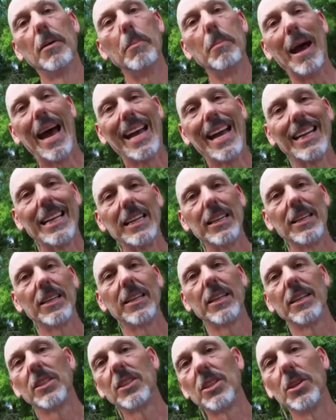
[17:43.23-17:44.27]
magnet
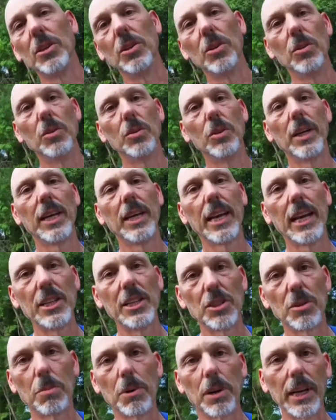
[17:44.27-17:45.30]
to
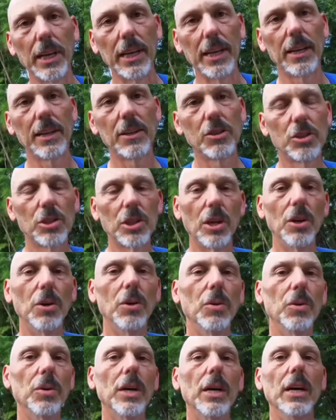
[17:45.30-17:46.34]
engage the brake.
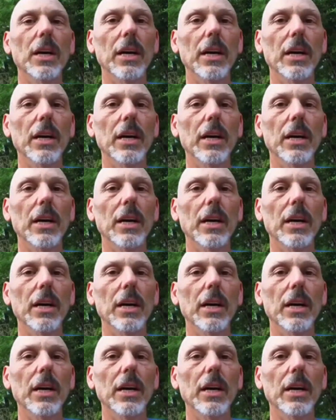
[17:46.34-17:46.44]
So